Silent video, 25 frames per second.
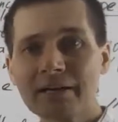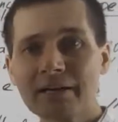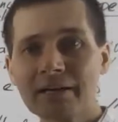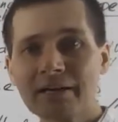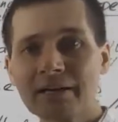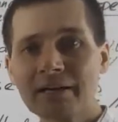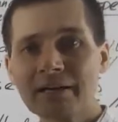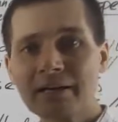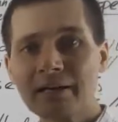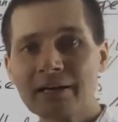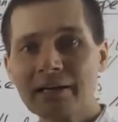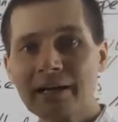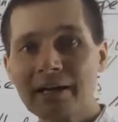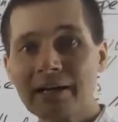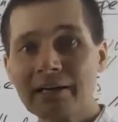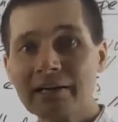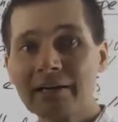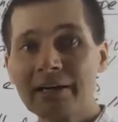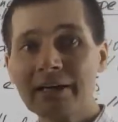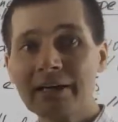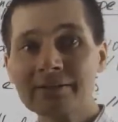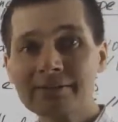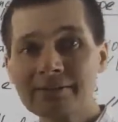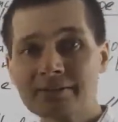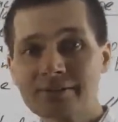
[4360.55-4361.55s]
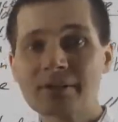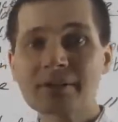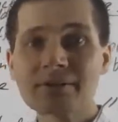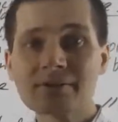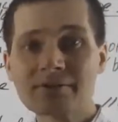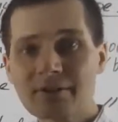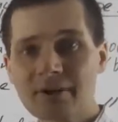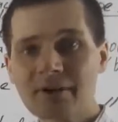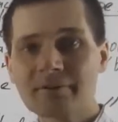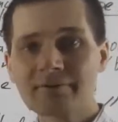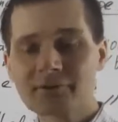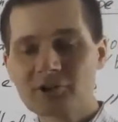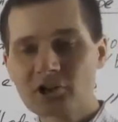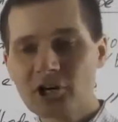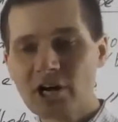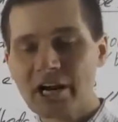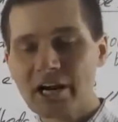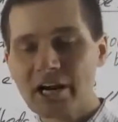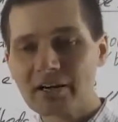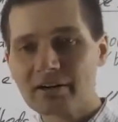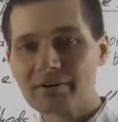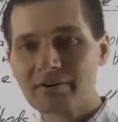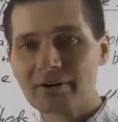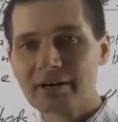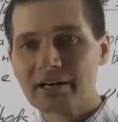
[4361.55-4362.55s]
an instance of
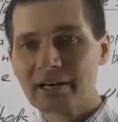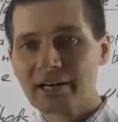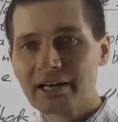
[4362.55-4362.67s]
check, right?